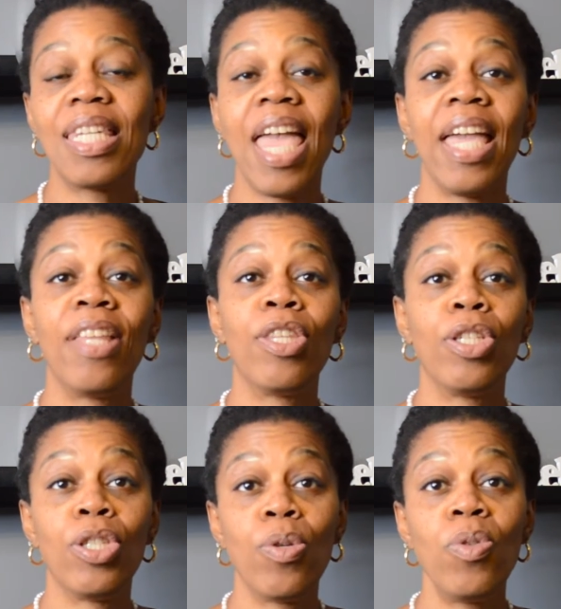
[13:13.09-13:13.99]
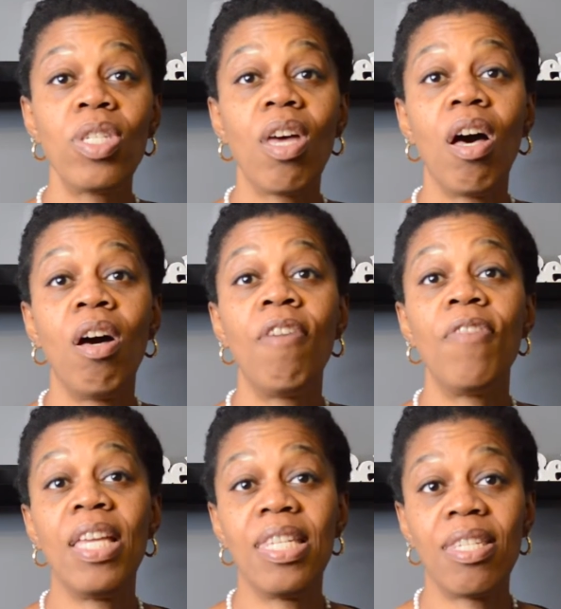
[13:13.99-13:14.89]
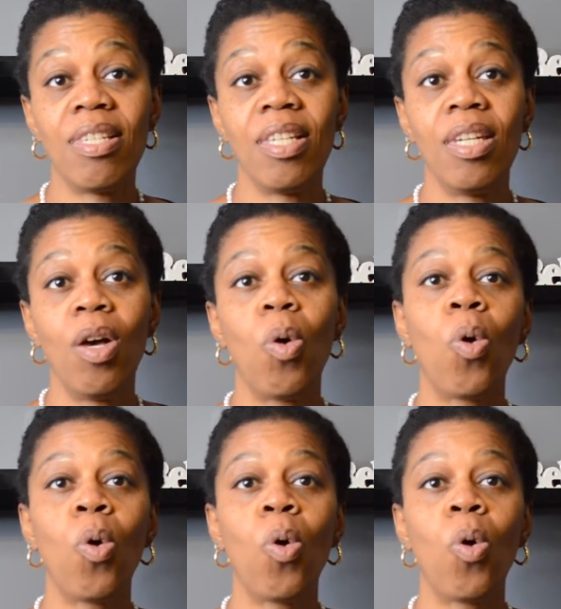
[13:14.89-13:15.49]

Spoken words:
and the use of insulin,